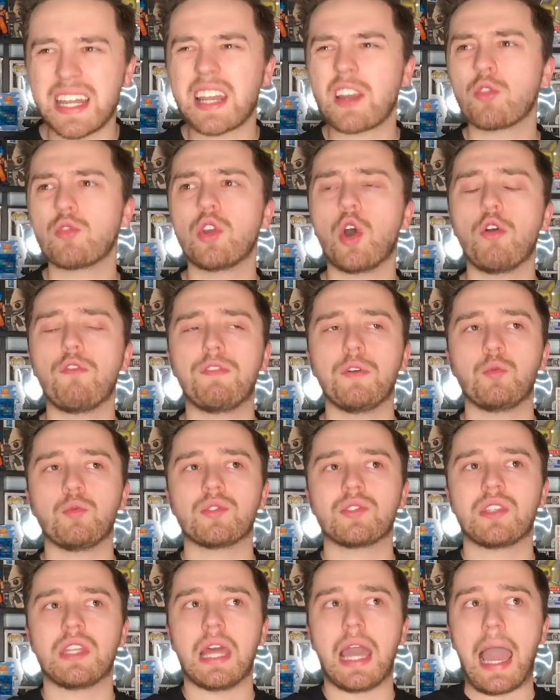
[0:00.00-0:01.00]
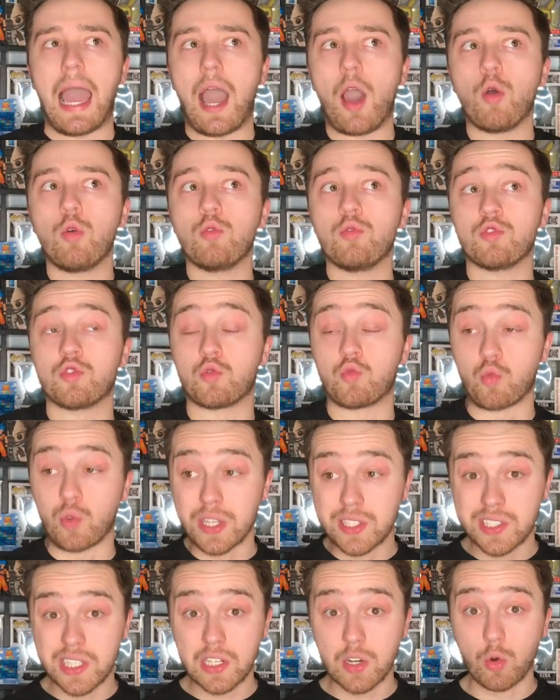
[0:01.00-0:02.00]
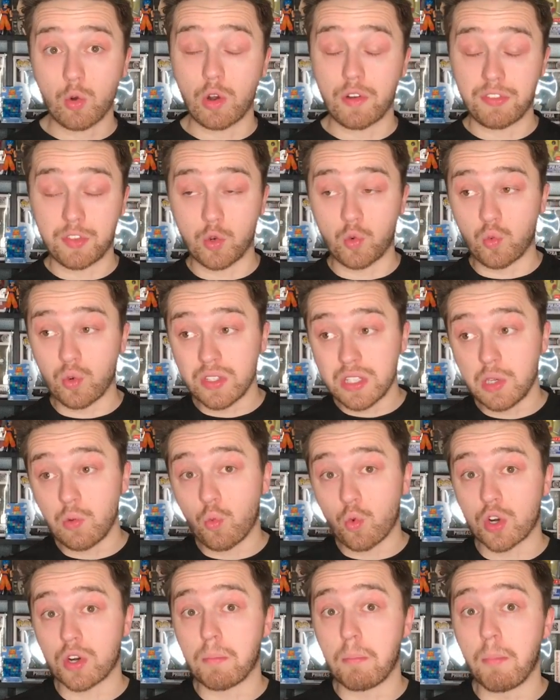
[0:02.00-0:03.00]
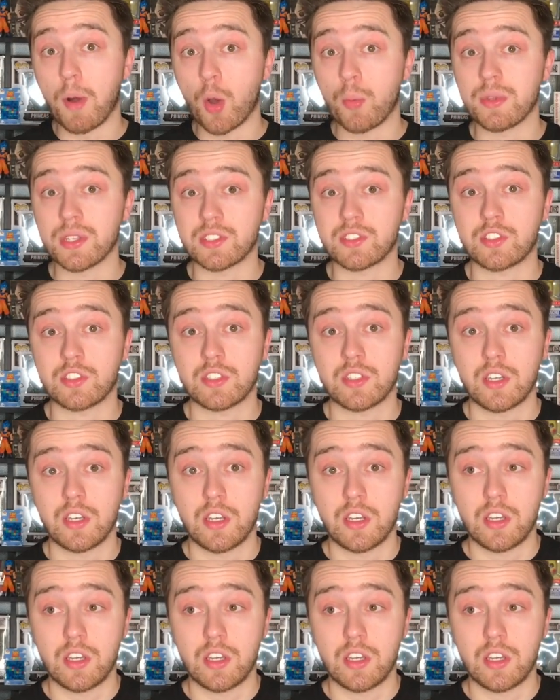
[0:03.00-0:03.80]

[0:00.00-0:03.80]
i don't know if it was how it was written or if there really were moments